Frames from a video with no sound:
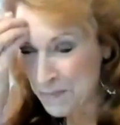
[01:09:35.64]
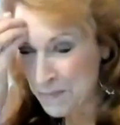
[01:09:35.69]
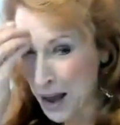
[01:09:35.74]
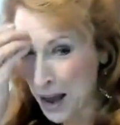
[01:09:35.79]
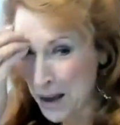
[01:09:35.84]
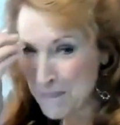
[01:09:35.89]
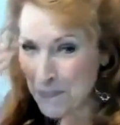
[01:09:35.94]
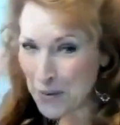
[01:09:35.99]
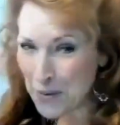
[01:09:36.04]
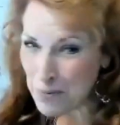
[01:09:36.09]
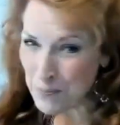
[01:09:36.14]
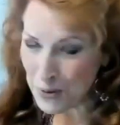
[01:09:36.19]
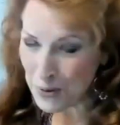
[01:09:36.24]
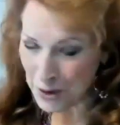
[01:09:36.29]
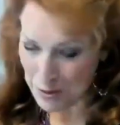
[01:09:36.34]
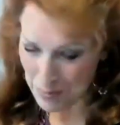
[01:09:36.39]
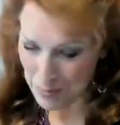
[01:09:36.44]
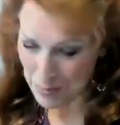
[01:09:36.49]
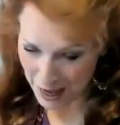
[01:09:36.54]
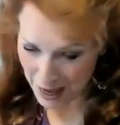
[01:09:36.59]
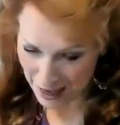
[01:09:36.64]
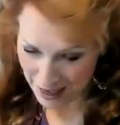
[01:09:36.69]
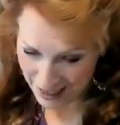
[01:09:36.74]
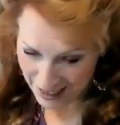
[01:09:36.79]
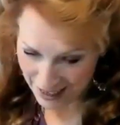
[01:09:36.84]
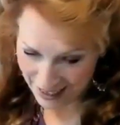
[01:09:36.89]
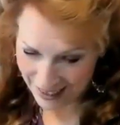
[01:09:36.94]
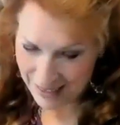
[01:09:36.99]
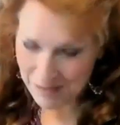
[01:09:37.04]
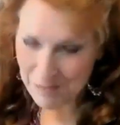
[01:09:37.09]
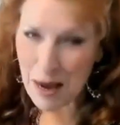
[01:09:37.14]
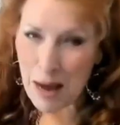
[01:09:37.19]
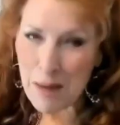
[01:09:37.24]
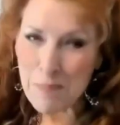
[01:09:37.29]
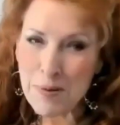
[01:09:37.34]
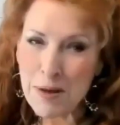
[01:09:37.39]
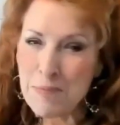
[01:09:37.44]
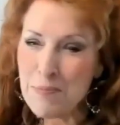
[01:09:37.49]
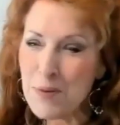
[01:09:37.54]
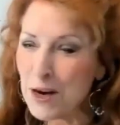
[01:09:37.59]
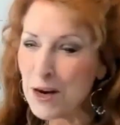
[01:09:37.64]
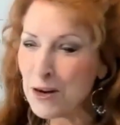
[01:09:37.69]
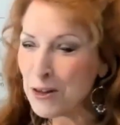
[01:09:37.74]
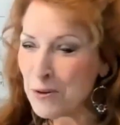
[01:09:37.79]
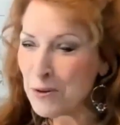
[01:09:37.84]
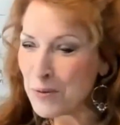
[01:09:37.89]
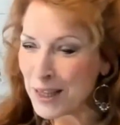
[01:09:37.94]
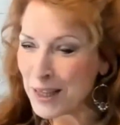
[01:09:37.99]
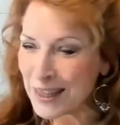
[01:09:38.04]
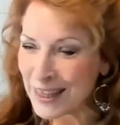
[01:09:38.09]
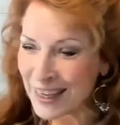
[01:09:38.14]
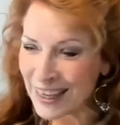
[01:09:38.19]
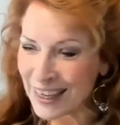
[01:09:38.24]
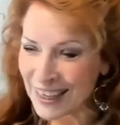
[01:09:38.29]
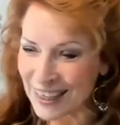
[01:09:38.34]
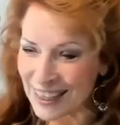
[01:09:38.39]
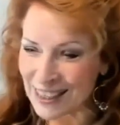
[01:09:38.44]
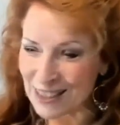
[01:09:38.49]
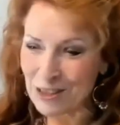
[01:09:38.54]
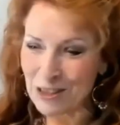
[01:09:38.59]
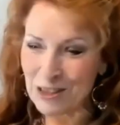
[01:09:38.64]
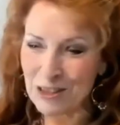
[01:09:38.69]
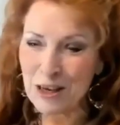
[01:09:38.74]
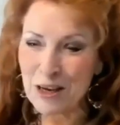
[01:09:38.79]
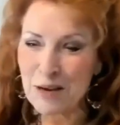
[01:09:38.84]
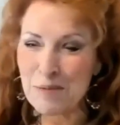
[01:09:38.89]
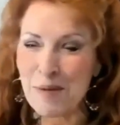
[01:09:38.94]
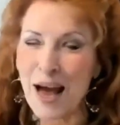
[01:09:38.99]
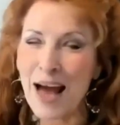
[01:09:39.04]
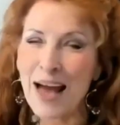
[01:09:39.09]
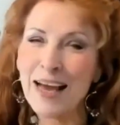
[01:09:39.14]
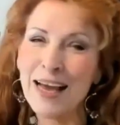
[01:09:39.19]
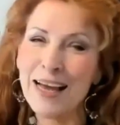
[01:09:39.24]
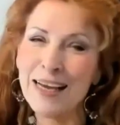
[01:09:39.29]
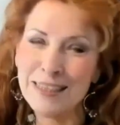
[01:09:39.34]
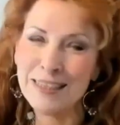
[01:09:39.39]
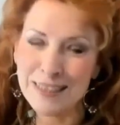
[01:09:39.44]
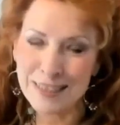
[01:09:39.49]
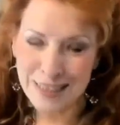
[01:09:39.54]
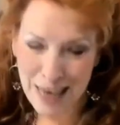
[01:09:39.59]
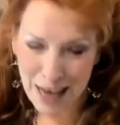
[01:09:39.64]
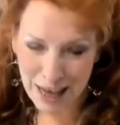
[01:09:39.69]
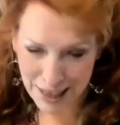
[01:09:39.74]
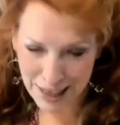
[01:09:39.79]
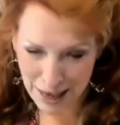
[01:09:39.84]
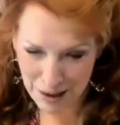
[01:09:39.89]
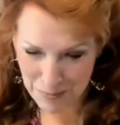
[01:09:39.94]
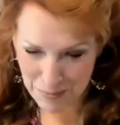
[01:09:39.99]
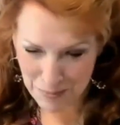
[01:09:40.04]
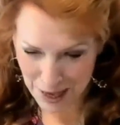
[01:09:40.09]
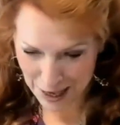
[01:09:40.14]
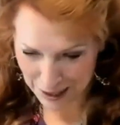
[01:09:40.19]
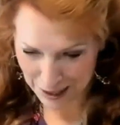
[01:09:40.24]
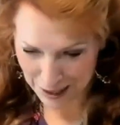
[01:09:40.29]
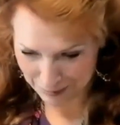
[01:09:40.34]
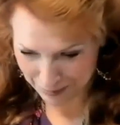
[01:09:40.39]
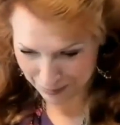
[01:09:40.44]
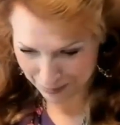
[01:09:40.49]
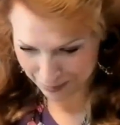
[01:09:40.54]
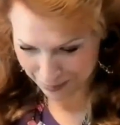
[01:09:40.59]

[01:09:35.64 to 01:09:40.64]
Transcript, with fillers: it might be pretty big might be bigger than we think it is. You look at my hand, it's not that big.